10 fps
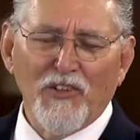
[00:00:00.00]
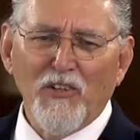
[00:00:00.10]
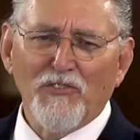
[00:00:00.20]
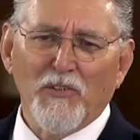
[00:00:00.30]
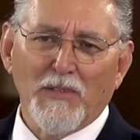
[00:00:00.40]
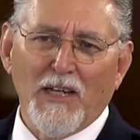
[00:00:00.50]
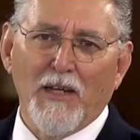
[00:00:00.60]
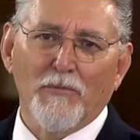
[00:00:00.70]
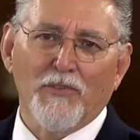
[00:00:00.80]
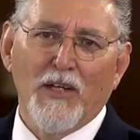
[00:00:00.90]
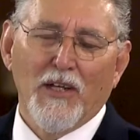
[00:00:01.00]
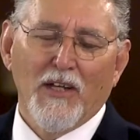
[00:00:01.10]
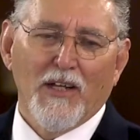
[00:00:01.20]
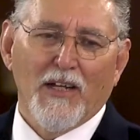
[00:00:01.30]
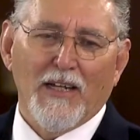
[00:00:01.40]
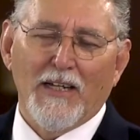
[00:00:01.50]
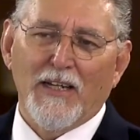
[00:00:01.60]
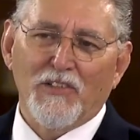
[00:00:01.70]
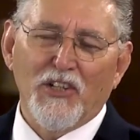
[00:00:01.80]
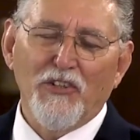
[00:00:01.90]
You know, sometimes
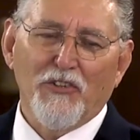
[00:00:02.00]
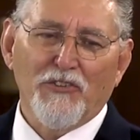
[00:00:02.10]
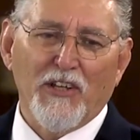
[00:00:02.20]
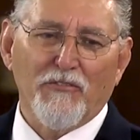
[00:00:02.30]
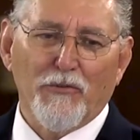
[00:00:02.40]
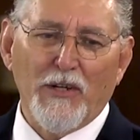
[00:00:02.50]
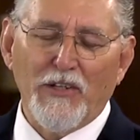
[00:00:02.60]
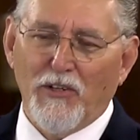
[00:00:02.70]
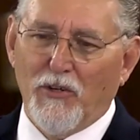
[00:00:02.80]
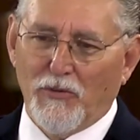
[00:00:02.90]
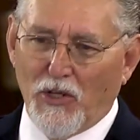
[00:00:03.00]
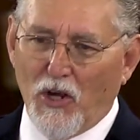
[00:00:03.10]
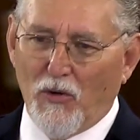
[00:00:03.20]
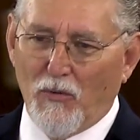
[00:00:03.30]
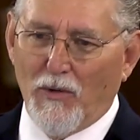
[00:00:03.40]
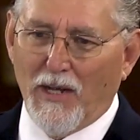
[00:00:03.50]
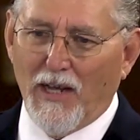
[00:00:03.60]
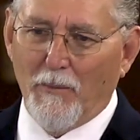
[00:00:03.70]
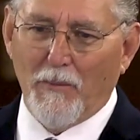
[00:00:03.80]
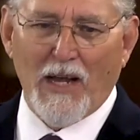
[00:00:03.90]
uh, until you're set free, you don't know
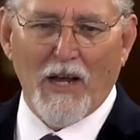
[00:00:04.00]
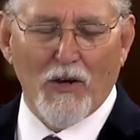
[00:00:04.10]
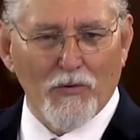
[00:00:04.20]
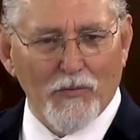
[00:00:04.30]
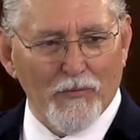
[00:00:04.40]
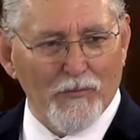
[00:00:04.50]
how, how,